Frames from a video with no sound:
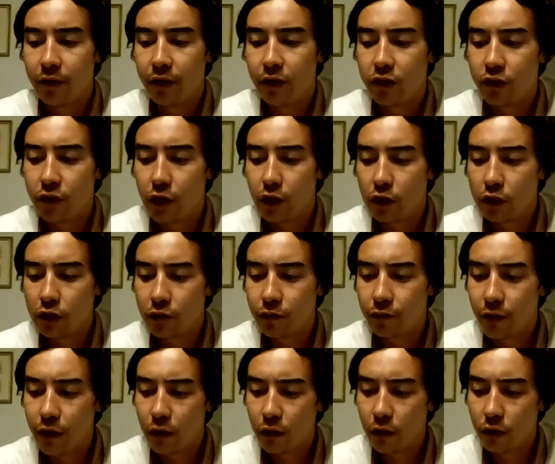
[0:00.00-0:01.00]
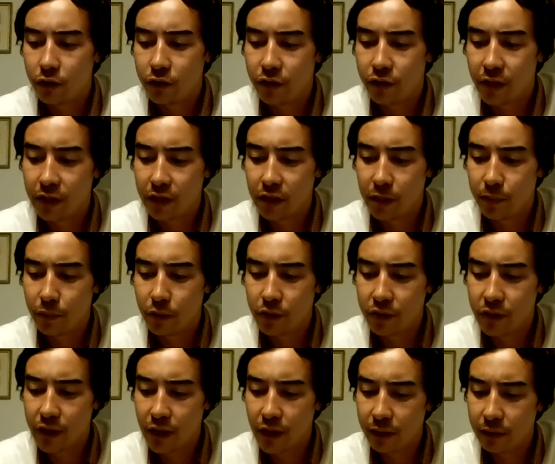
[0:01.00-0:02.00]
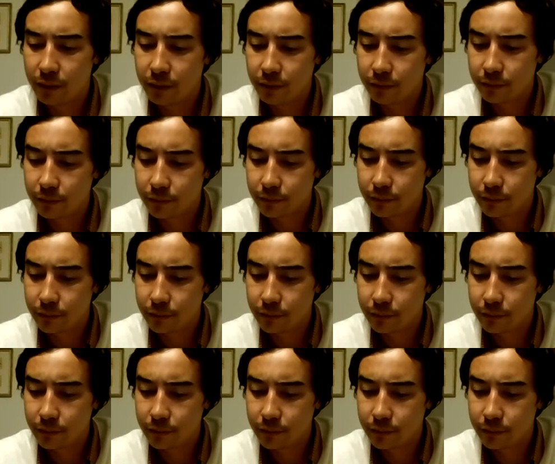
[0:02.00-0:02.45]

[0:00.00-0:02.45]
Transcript: Their shares fell 60%